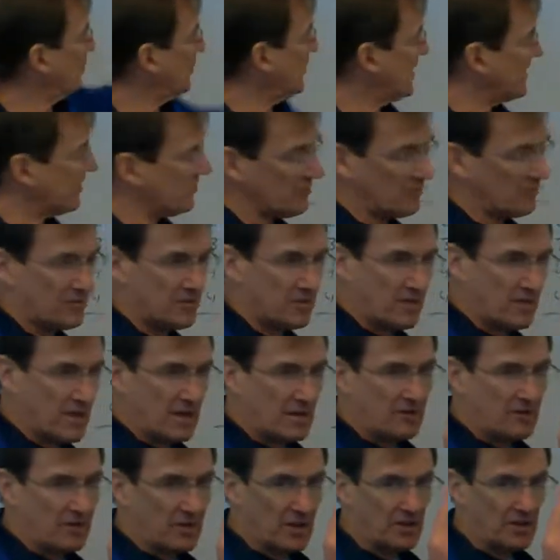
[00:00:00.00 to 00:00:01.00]
it's
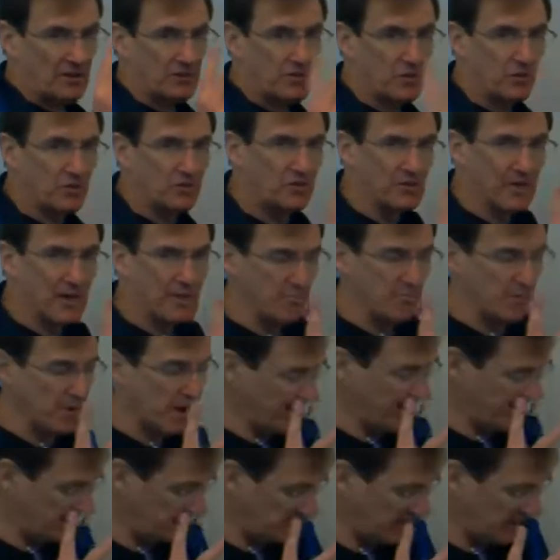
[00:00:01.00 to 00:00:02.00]
a two-step
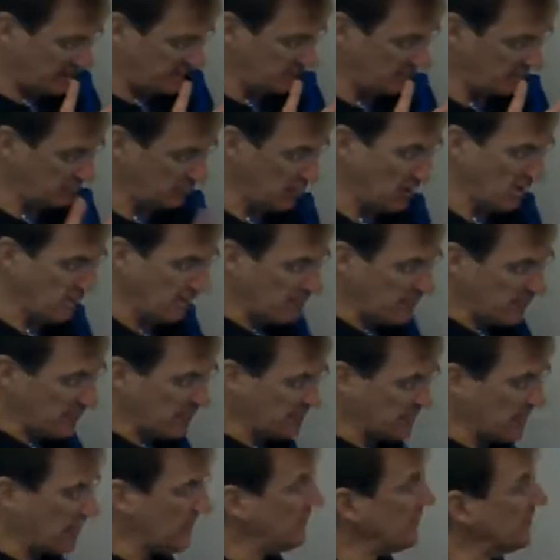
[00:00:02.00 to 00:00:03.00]
process. Well,
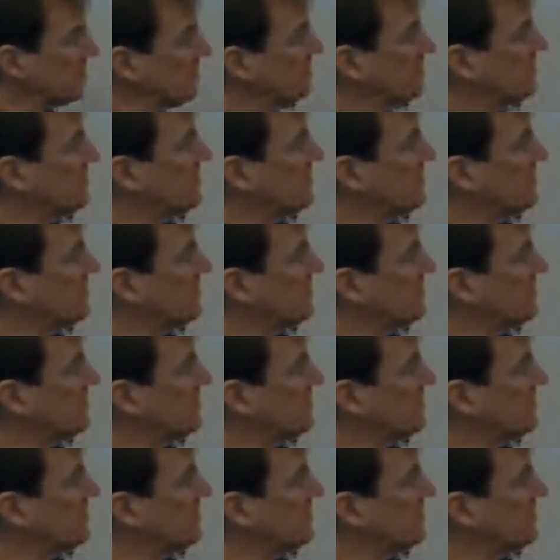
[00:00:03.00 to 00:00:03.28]
first off, let's